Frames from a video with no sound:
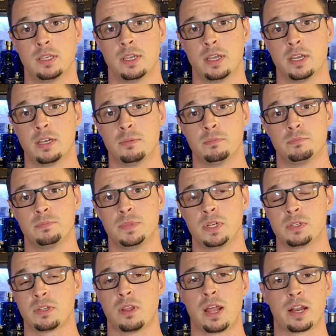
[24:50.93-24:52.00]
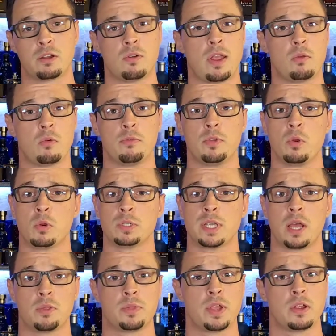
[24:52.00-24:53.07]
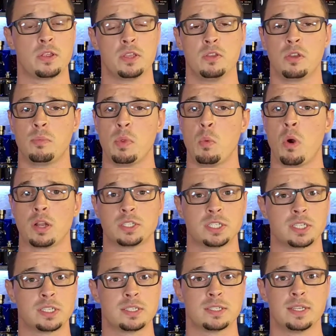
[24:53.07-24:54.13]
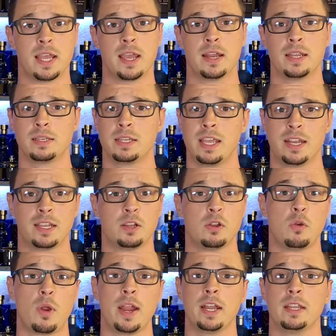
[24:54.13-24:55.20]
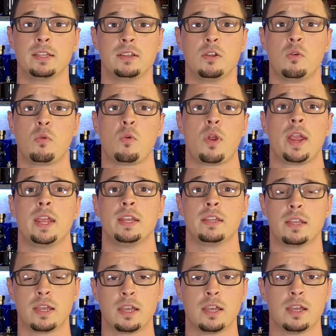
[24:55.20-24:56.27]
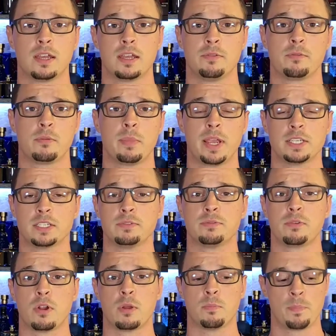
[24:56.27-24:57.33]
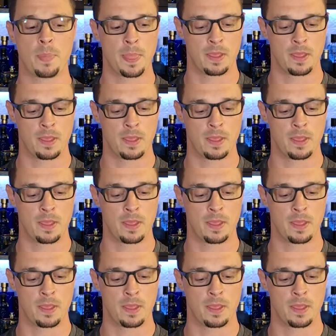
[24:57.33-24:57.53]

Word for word: Um, there's a lot of great reviewers out there that you could be watching instead and getting great, great uh, information from.